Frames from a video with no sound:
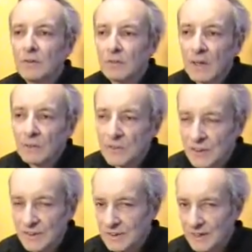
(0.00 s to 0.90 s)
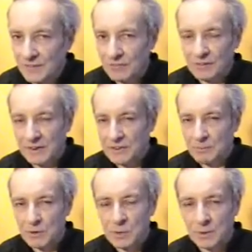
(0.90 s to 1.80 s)
Well, I would say it's like the
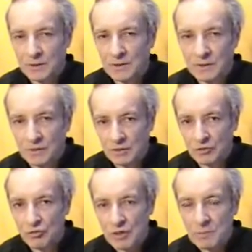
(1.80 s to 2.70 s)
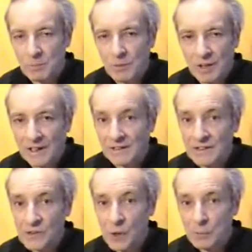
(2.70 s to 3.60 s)
relation between the dream and
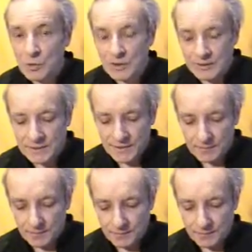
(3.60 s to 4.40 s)
its objects.